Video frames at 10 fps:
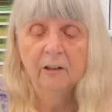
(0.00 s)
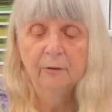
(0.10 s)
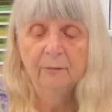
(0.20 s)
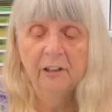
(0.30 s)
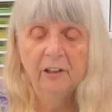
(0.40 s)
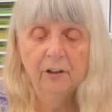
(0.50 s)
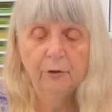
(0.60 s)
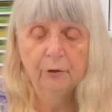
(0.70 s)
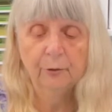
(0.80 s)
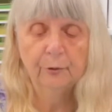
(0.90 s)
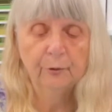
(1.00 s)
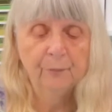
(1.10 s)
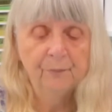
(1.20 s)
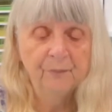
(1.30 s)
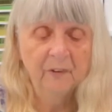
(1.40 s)
making sure
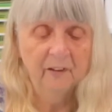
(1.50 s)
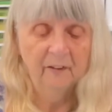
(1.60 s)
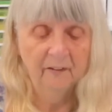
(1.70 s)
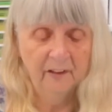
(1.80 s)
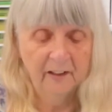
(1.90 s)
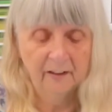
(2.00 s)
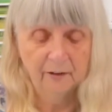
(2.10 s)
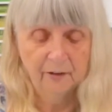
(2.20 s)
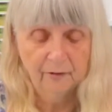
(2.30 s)
that